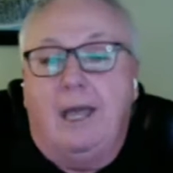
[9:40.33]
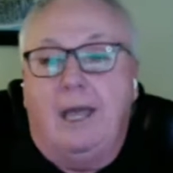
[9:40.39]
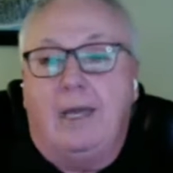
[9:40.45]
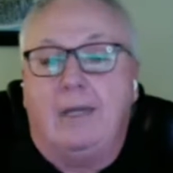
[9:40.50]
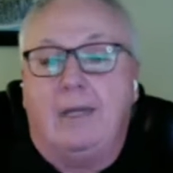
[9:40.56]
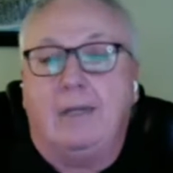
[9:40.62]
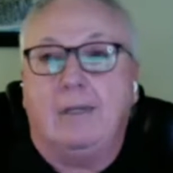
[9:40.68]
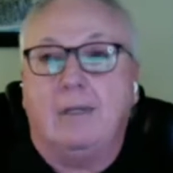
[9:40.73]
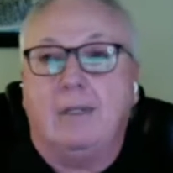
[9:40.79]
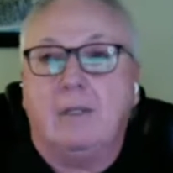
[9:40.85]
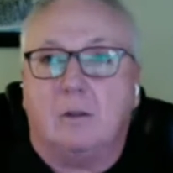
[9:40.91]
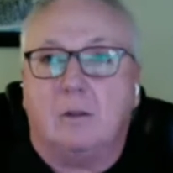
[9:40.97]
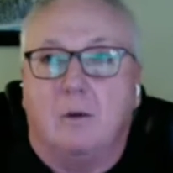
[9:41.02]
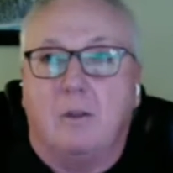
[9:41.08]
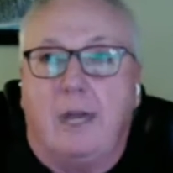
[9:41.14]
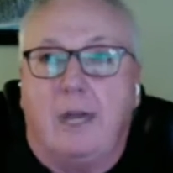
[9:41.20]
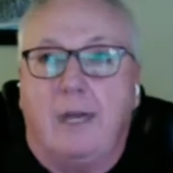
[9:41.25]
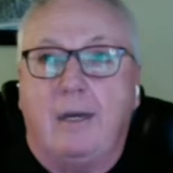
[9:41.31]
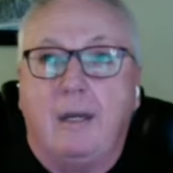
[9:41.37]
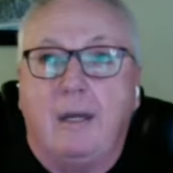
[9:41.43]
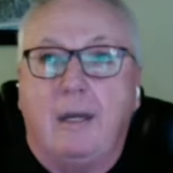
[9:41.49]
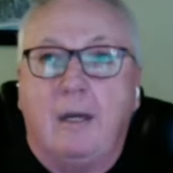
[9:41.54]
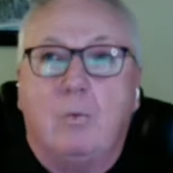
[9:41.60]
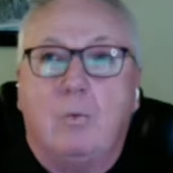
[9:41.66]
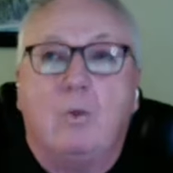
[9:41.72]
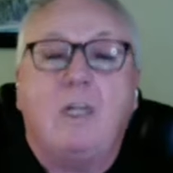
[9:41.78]
And so
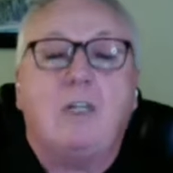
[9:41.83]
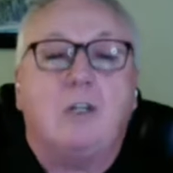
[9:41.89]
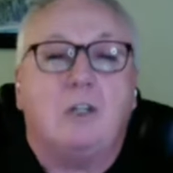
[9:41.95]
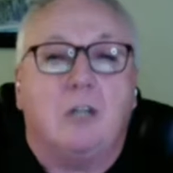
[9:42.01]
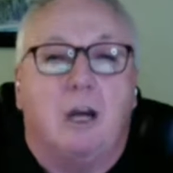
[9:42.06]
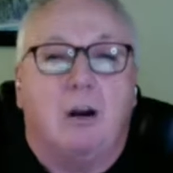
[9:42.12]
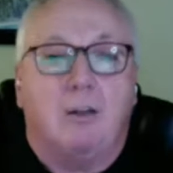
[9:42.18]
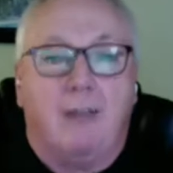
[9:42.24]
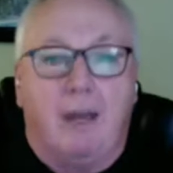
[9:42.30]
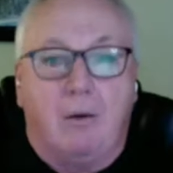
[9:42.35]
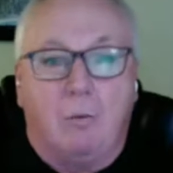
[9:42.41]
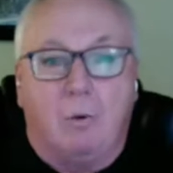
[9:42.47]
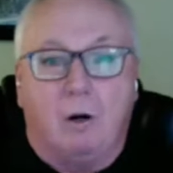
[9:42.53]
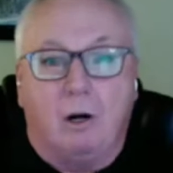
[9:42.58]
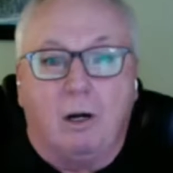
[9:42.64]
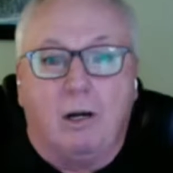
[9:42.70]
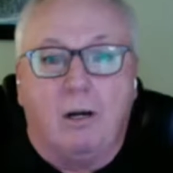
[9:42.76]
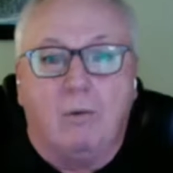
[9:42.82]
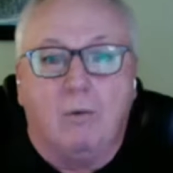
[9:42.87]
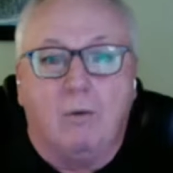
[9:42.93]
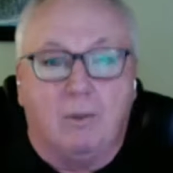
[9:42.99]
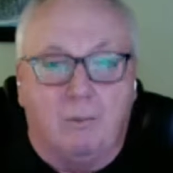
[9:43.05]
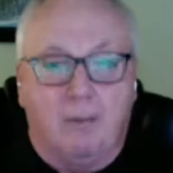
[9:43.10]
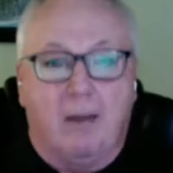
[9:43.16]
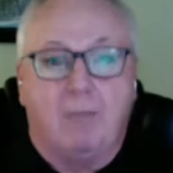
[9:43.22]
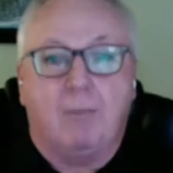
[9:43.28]
then we share that work
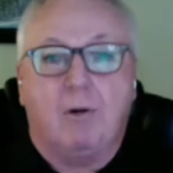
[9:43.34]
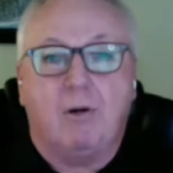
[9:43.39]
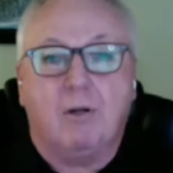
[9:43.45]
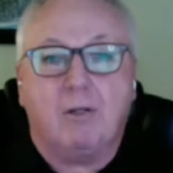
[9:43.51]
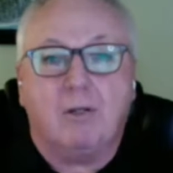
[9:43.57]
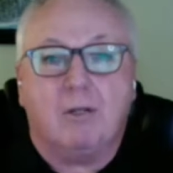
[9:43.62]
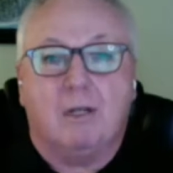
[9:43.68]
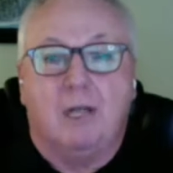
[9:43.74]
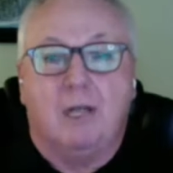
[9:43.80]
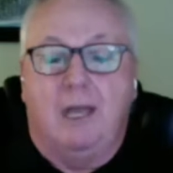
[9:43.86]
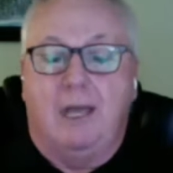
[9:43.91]
with members.